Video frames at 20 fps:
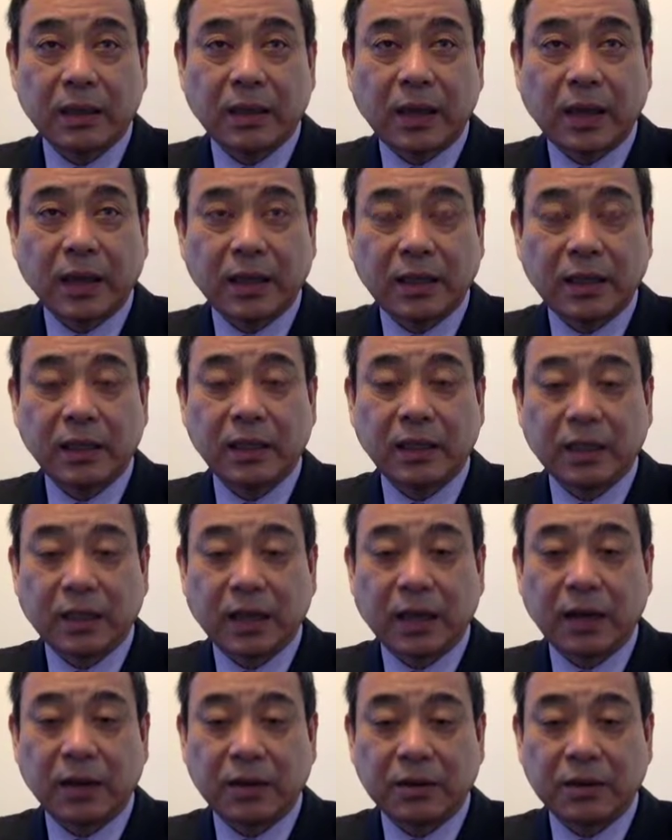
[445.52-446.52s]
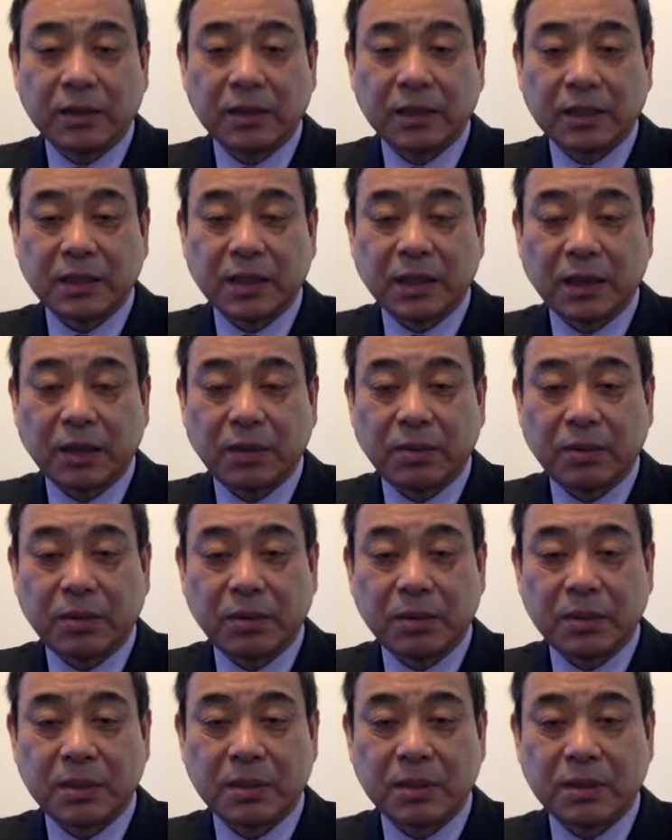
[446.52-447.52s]
IT can not only just help a
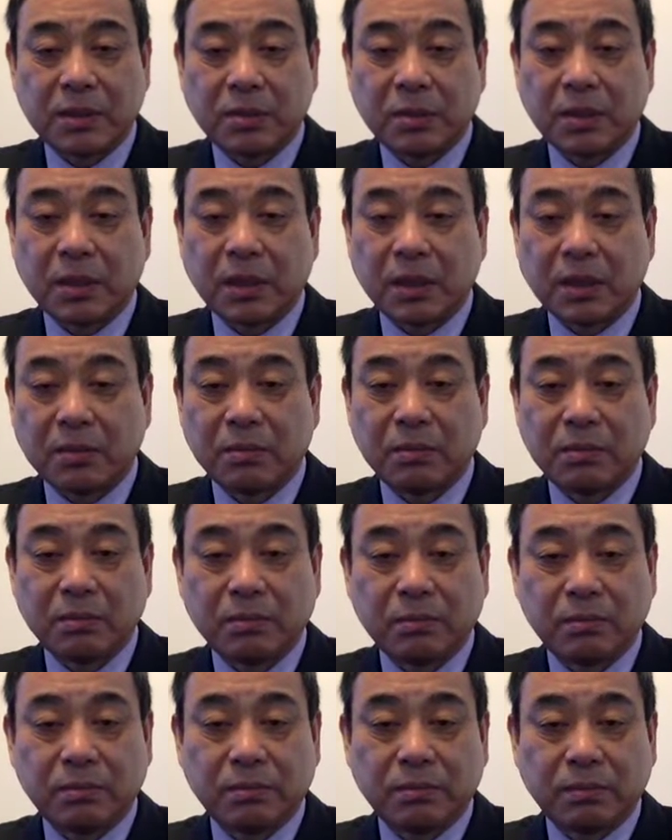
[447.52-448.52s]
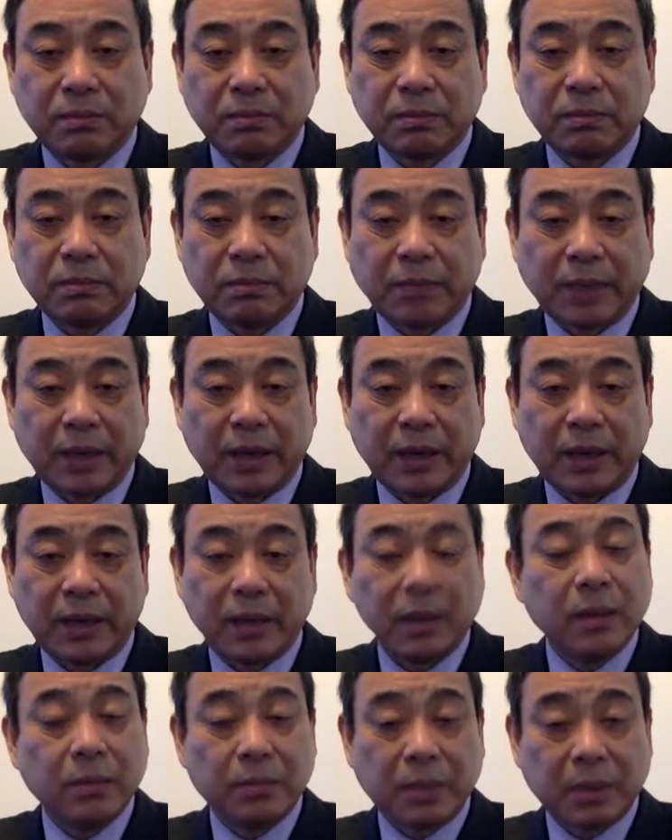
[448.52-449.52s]
business to become
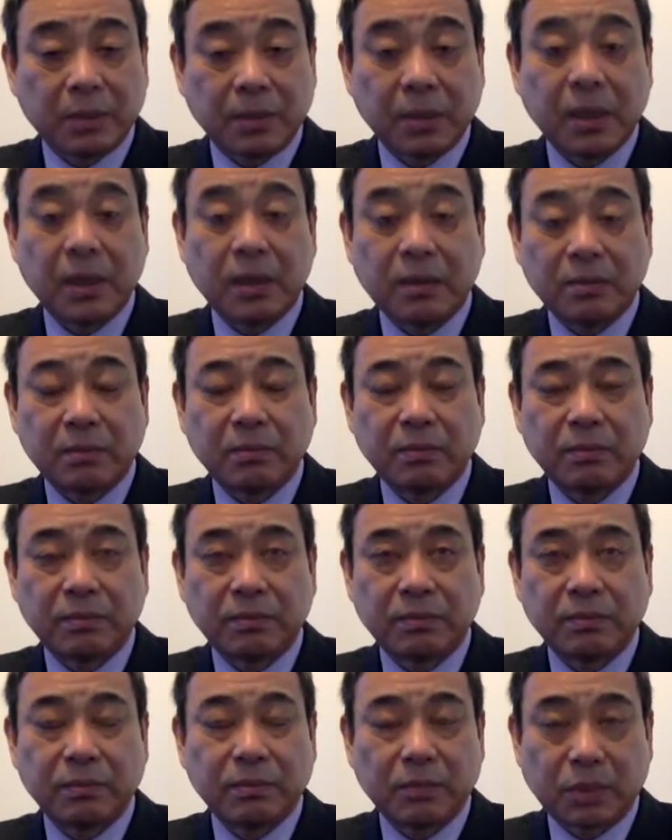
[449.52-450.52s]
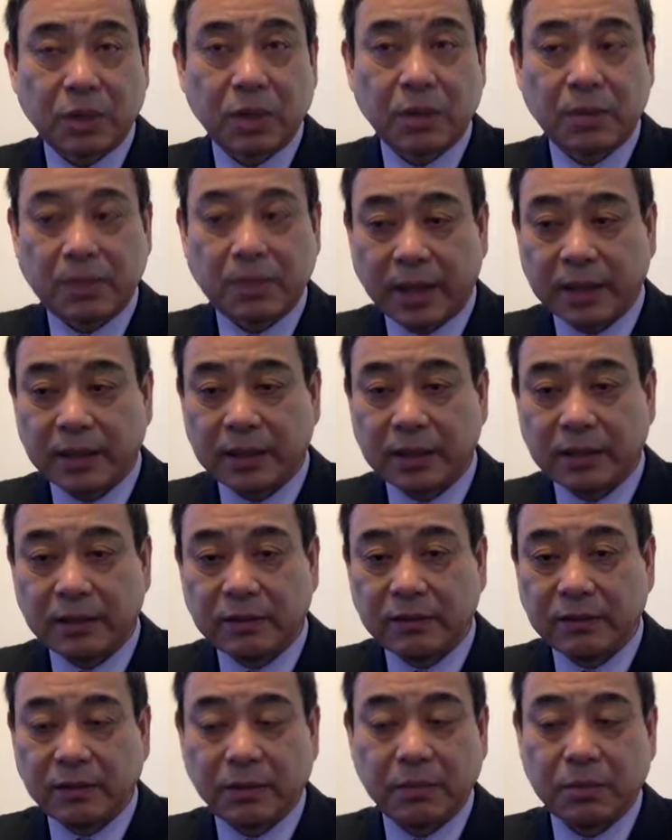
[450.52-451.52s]
better, but become more
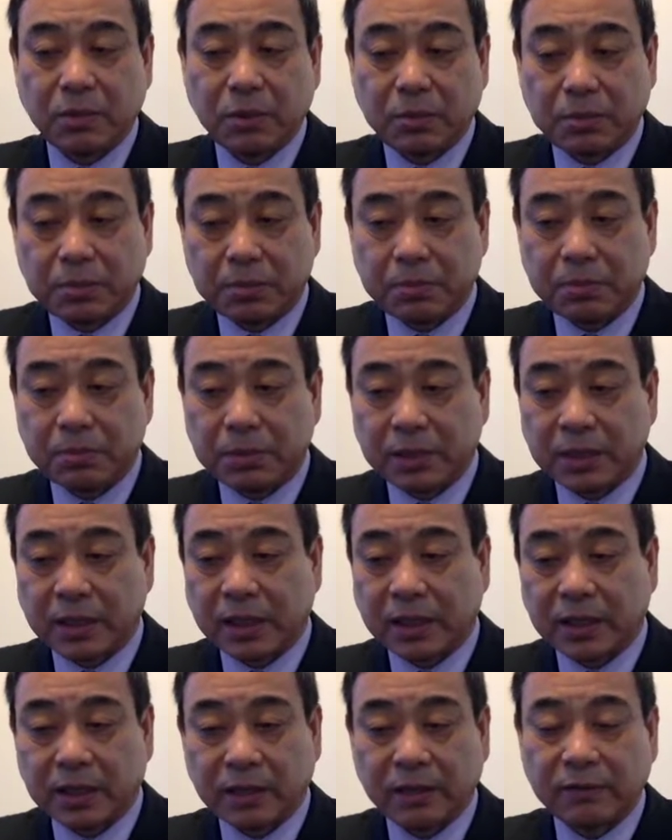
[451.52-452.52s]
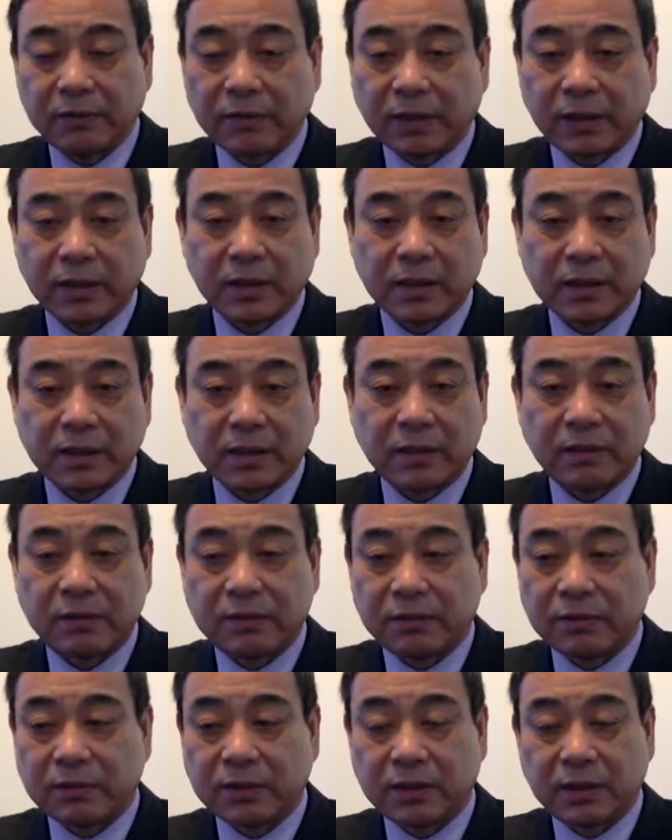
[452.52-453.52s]
competitive, more productive, and
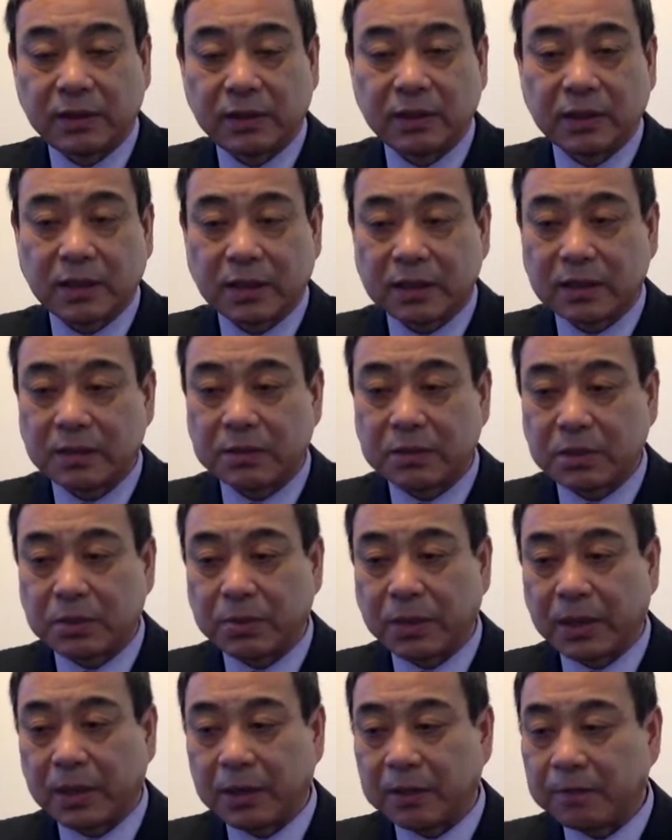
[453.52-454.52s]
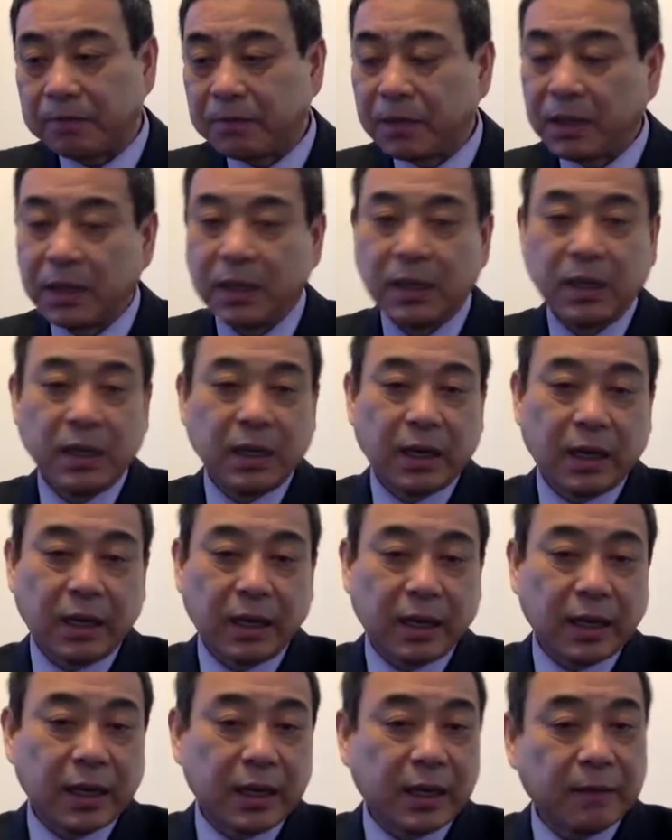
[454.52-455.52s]
serve its customers better.
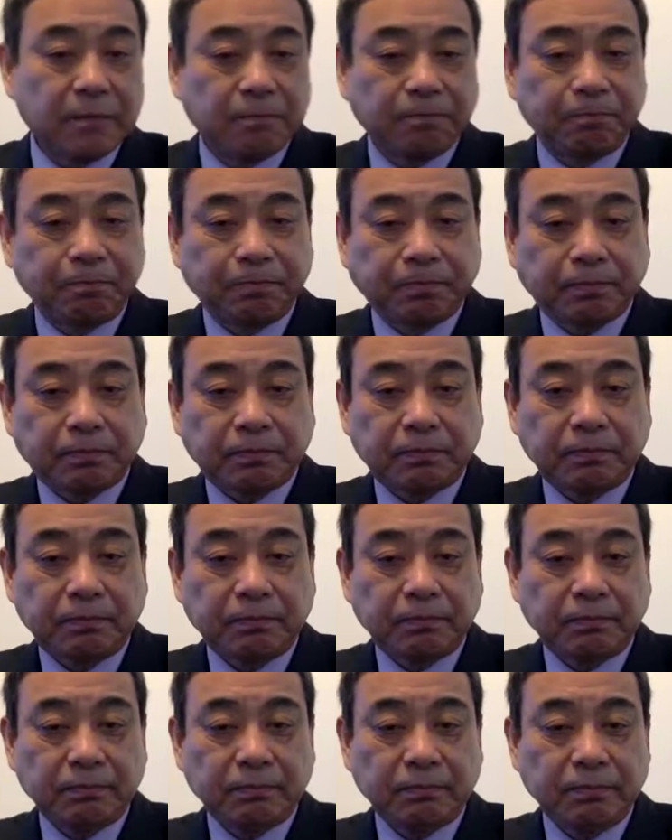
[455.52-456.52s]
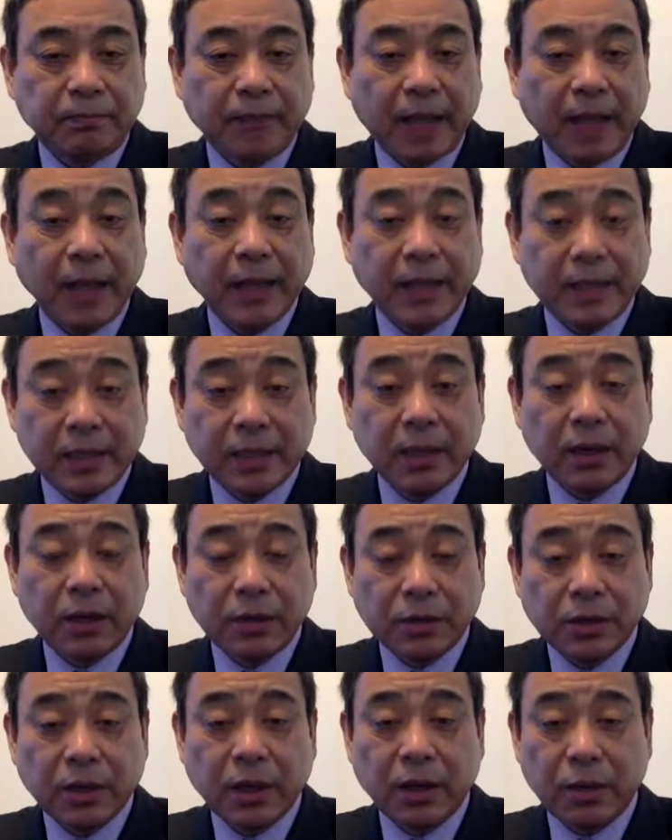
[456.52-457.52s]
And again, IT can
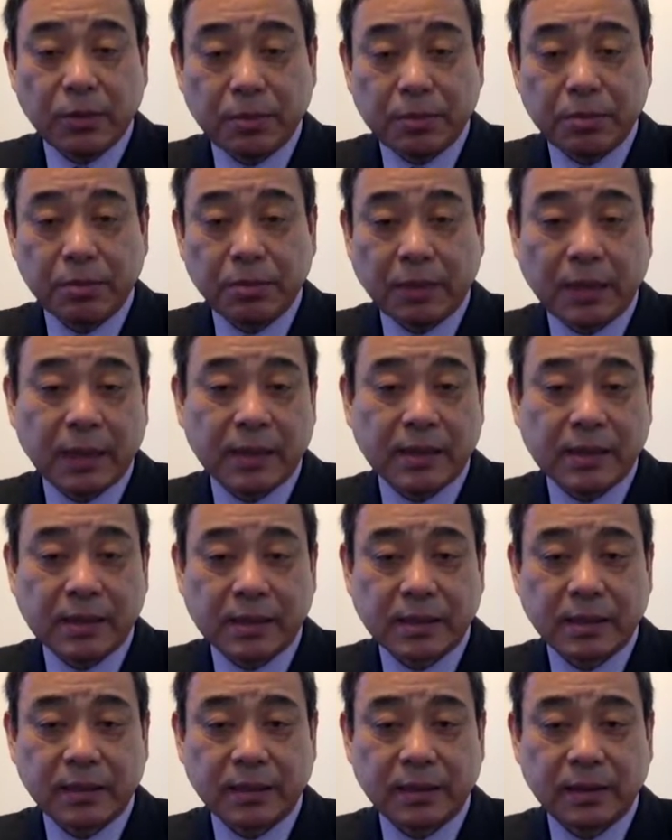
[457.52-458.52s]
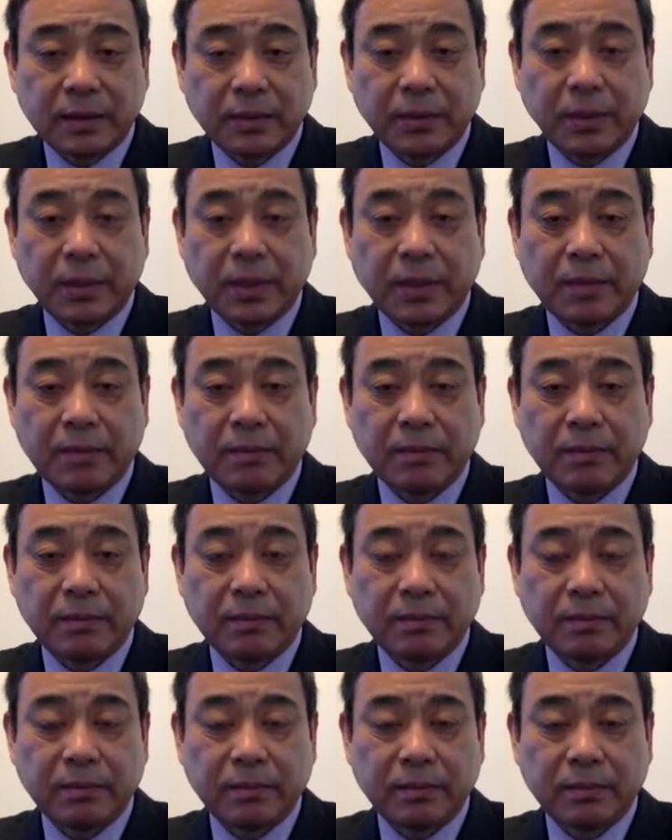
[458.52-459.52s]
also help us to
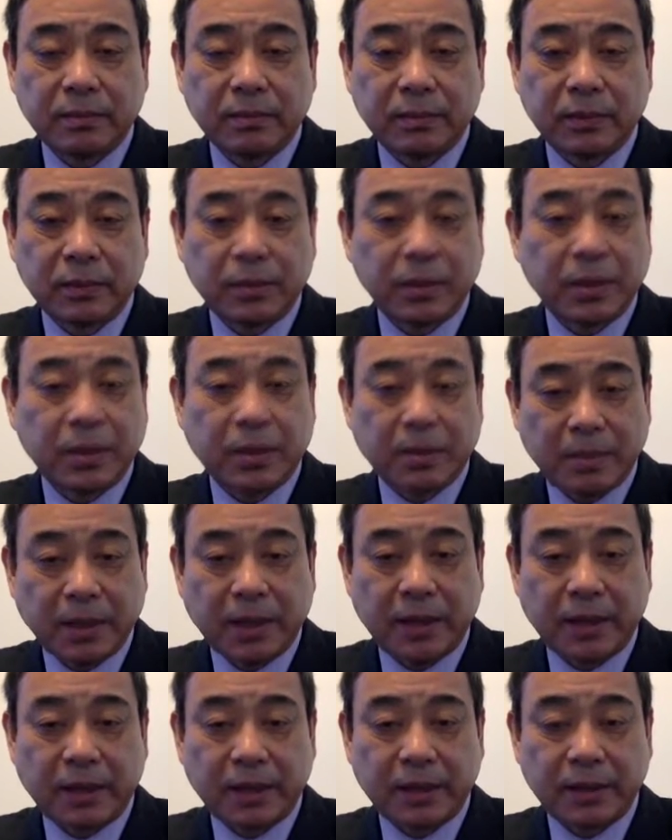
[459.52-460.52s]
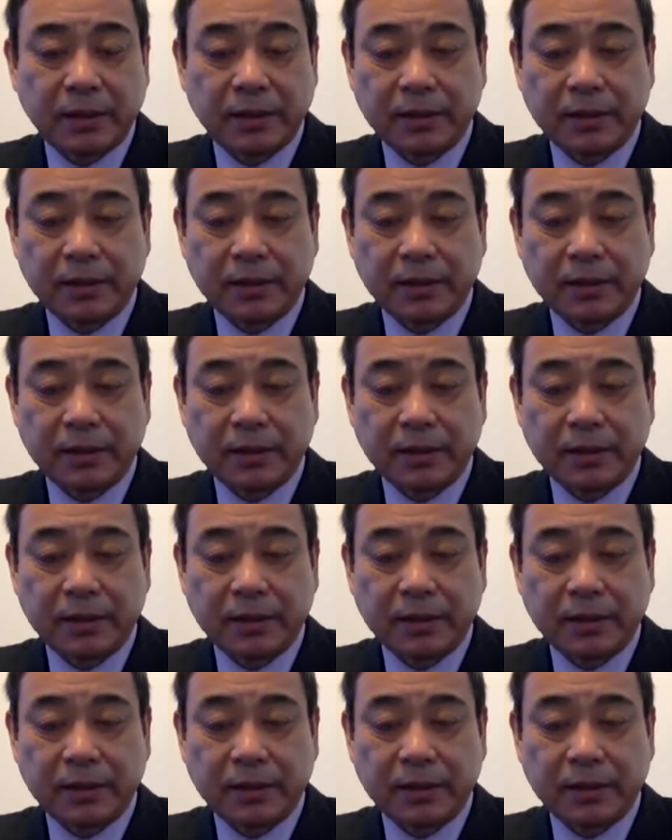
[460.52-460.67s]
become better.